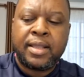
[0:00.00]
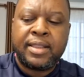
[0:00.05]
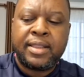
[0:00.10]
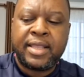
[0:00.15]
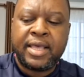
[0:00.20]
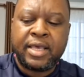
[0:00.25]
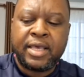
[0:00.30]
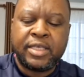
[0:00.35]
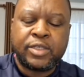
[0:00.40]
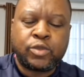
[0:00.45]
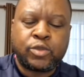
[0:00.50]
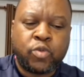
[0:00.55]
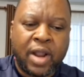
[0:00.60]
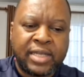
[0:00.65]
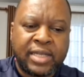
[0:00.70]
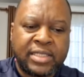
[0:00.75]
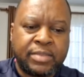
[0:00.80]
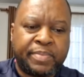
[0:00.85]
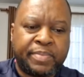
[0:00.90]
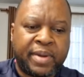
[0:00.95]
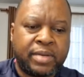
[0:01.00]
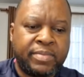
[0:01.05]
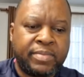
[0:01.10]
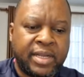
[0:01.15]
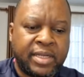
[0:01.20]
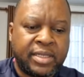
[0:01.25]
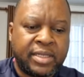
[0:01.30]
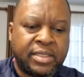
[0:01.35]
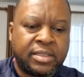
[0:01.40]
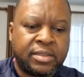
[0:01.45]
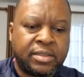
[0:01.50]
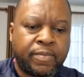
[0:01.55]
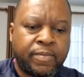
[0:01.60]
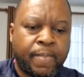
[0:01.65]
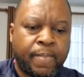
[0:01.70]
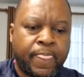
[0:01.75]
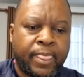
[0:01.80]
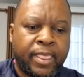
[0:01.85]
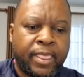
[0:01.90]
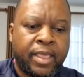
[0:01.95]
there is one department
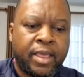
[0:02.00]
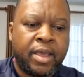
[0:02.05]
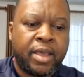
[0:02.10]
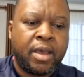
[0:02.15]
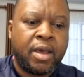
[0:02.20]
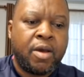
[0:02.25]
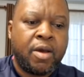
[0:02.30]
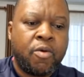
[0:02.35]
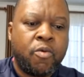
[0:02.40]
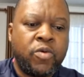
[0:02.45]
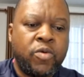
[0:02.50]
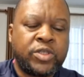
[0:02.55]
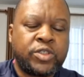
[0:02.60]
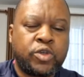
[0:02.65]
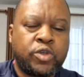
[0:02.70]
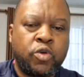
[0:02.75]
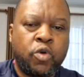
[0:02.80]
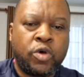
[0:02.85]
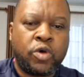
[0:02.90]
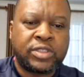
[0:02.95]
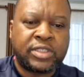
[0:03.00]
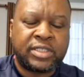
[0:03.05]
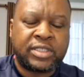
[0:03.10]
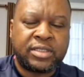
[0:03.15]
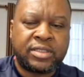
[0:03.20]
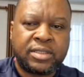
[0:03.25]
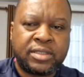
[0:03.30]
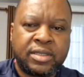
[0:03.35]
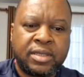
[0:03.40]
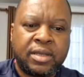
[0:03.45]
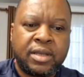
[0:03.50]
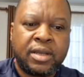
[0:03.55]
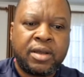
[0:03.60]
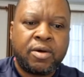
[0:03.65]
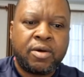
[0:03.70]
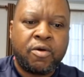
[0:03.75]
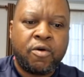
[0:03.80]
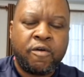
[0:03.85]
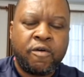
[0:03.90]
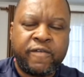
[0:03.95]
which lost
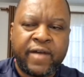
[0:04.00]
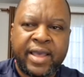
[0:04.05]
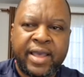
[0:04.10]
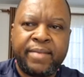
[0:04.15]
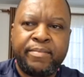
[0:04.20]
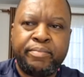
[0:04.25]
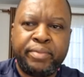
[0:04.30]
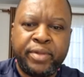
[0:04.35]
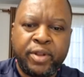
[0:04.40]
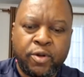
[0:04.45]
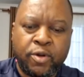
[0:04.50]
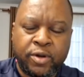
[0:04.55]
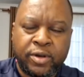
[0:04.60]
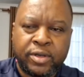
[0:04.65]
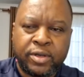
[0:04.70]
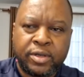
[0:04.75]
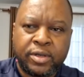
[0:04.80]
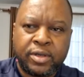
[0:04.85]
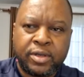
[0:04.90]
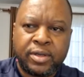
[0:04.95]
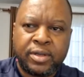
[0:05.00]
over R1 billion